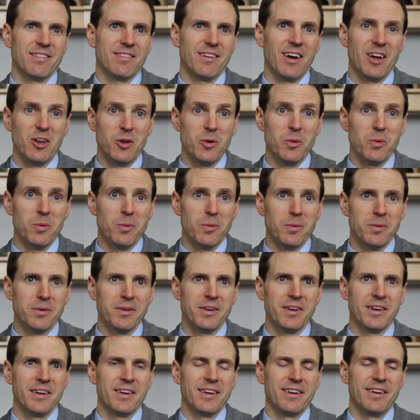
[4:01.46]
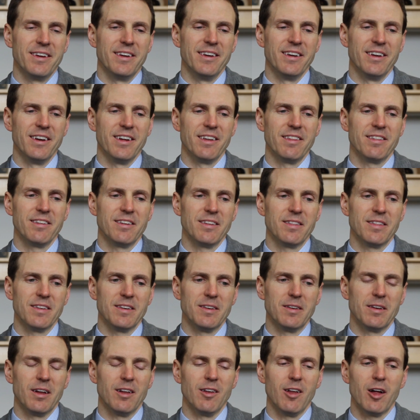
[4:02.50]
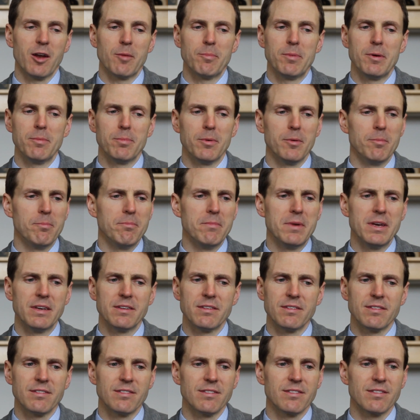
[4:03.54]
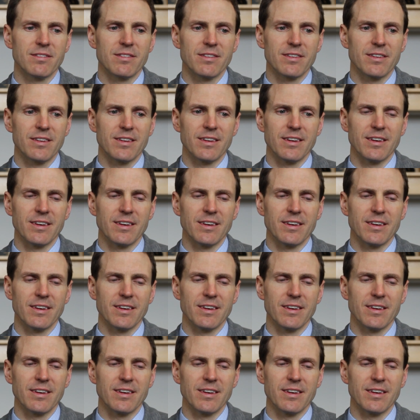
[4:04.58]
I do. And I think that a lot of people miss